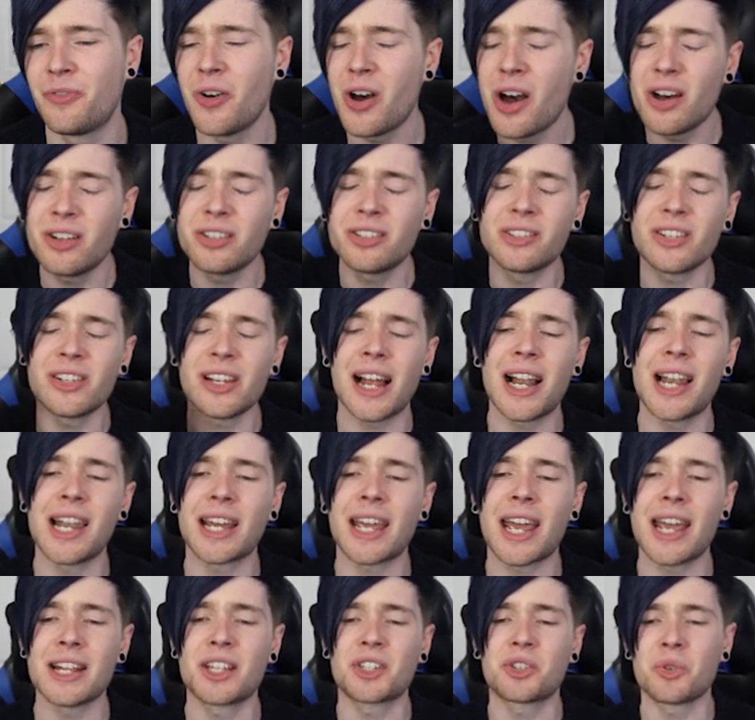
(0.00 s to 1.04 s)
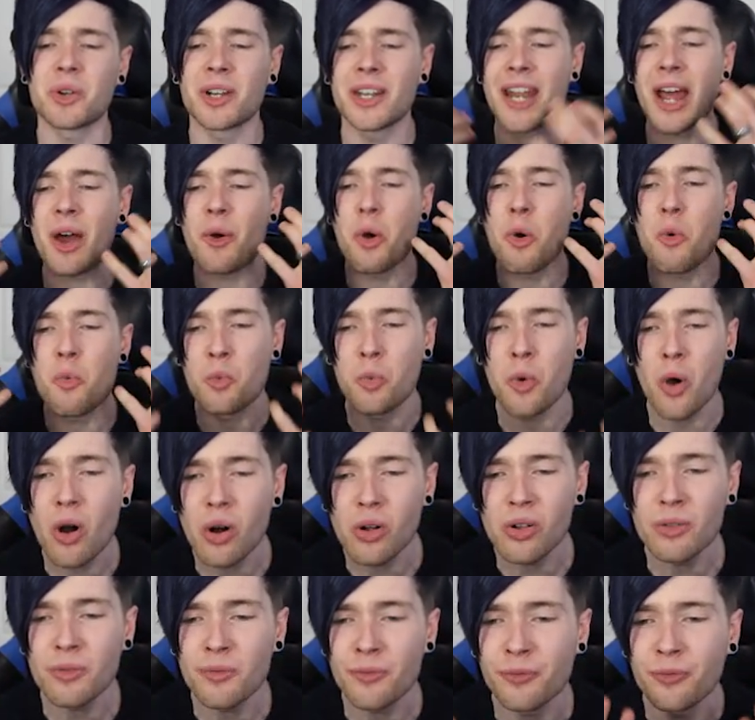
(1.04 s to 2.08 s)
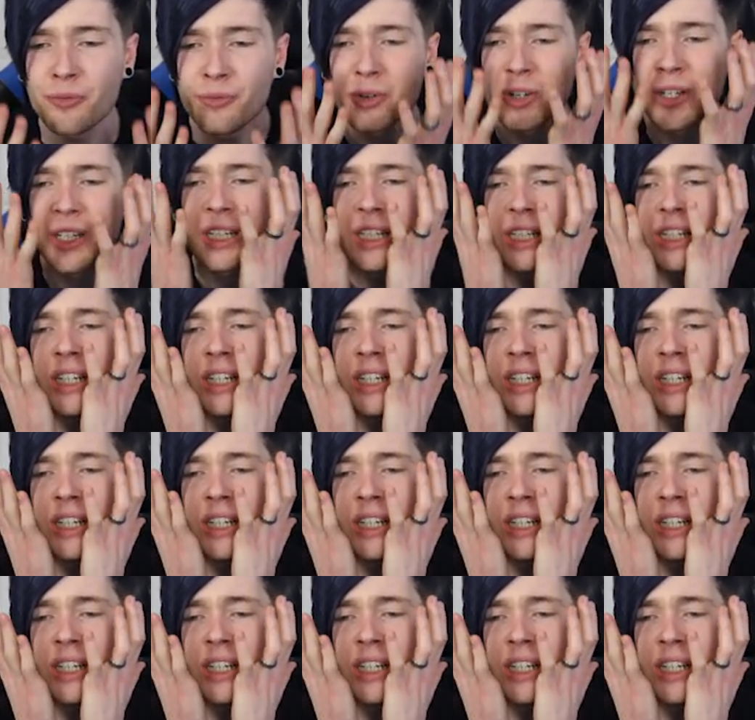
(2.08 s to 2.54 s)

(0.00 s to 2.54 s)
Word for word: First an alligator and now a wolf.